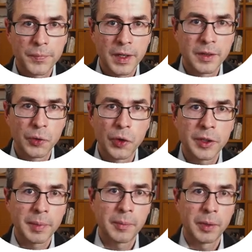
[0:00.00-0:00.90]
And you
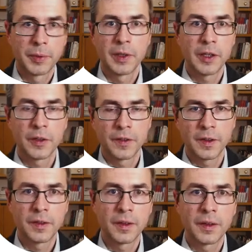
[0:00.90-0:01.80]
order by populations,
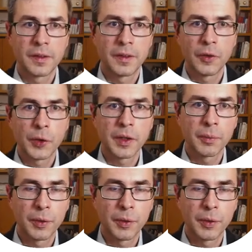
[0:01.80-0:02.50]
and the order